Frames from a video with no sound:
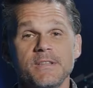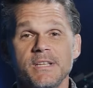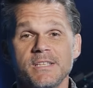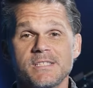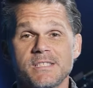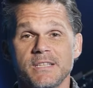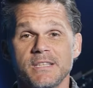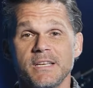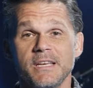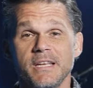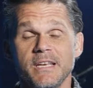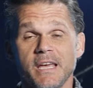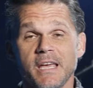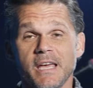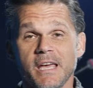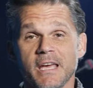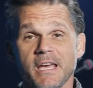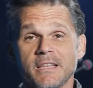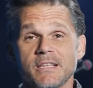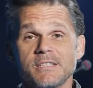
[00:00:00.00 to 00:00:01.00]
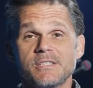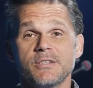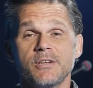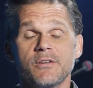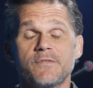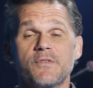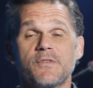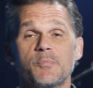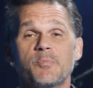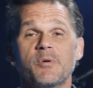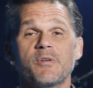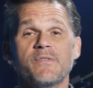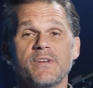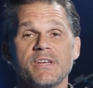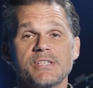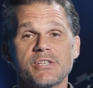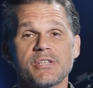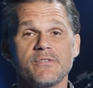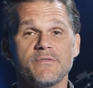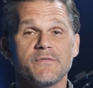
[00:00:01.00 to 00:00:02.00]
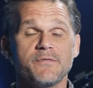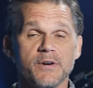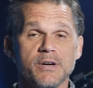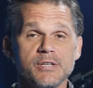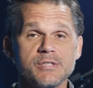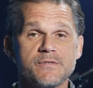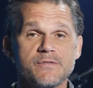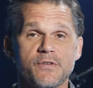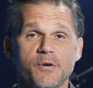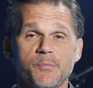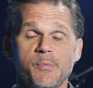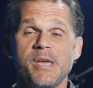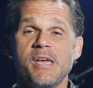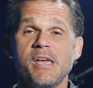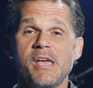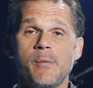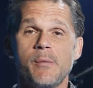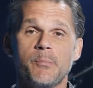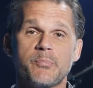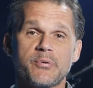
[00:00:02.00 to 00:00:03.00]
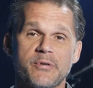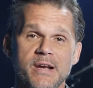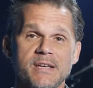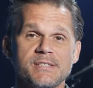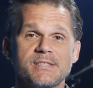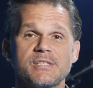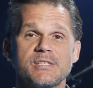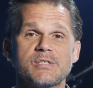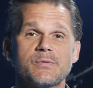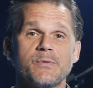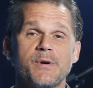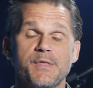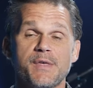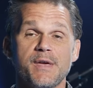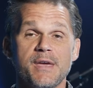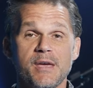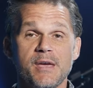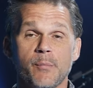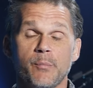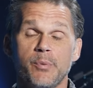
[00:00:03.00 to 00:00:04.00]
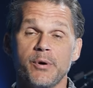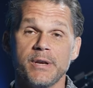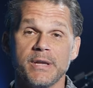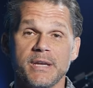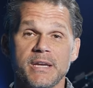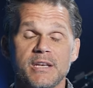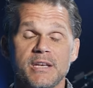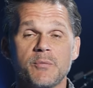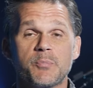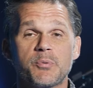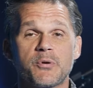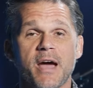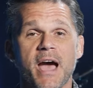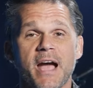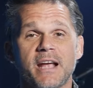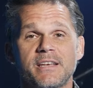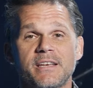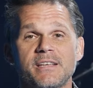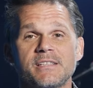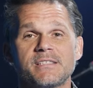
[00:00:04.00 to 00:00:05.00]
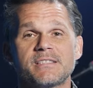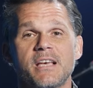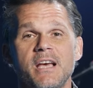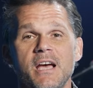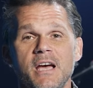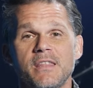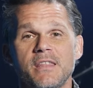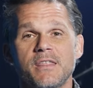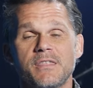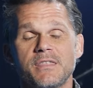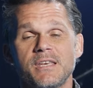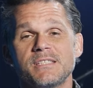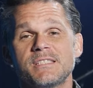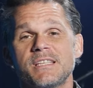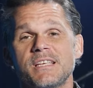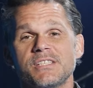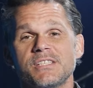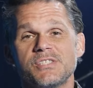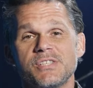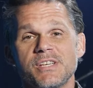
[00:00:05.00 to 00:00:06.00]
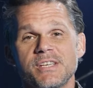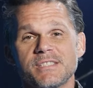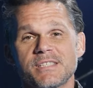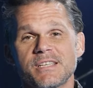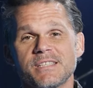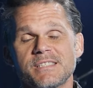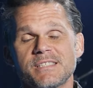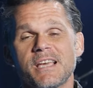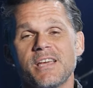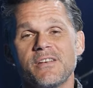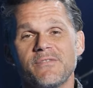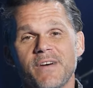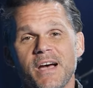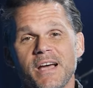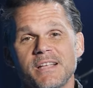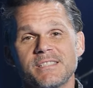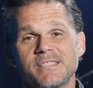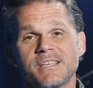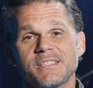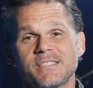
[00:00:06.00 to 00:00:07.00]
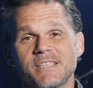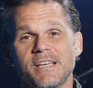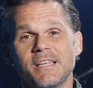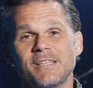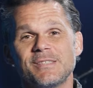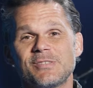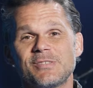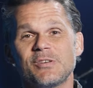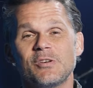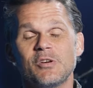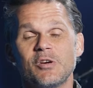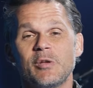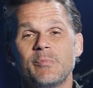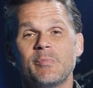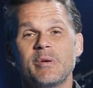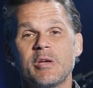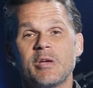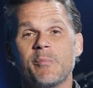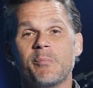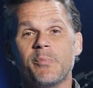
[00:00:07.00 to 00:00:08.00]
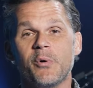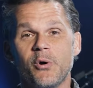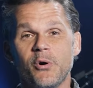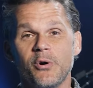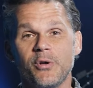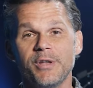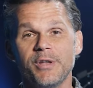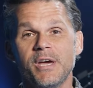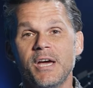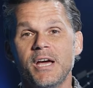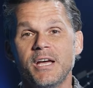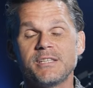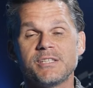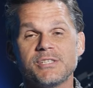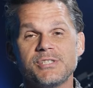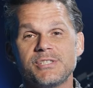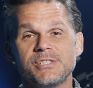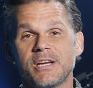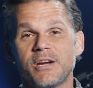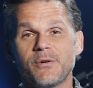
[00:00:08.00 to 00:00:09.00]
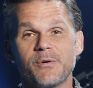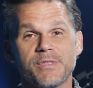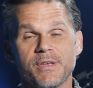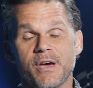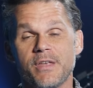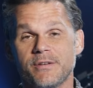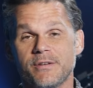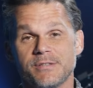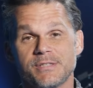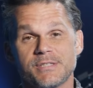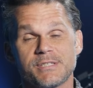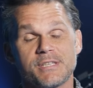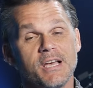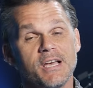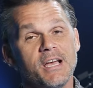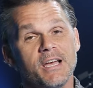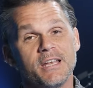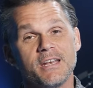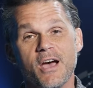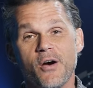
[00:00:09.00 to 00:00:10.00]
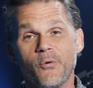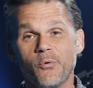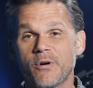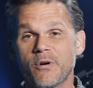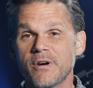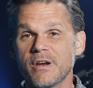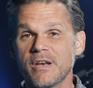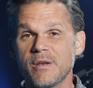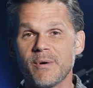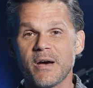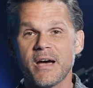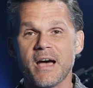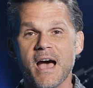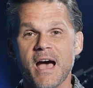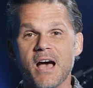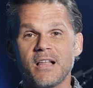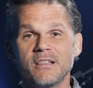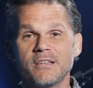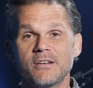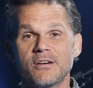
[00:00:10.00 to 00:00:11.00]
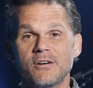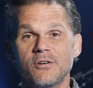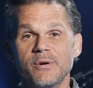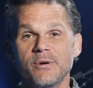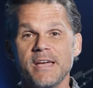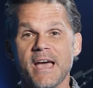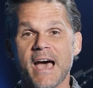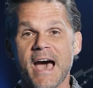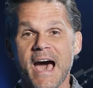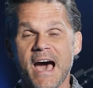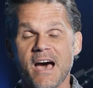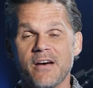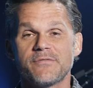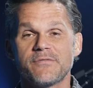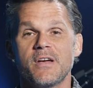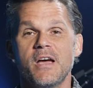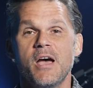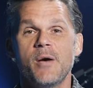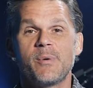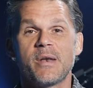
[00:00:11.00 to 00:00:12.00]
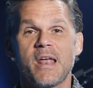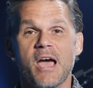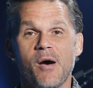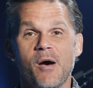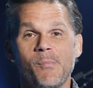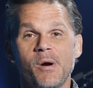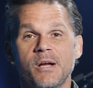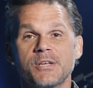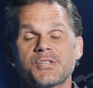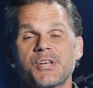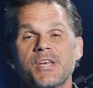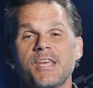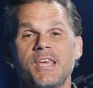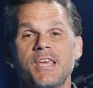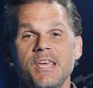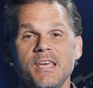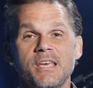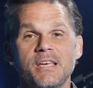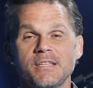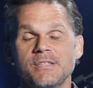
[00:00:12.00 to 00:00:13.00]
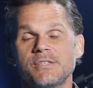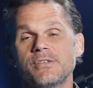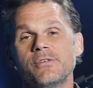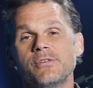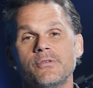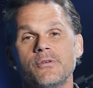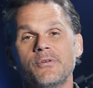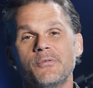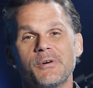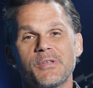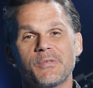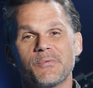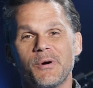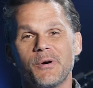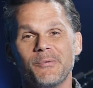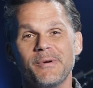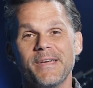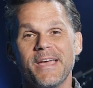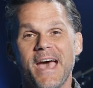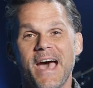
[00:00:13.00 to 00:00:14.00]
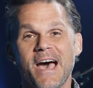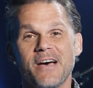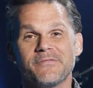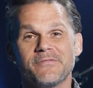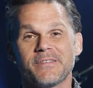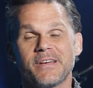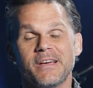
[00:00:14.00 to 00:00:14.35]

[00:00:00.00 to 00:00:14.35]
let's lean in. Let's look for provision first from him, presence with him, putting into practice the things that Jesus invites us into, and being bold to share with others. Not worried about how little we have, but how much he can do with what we have.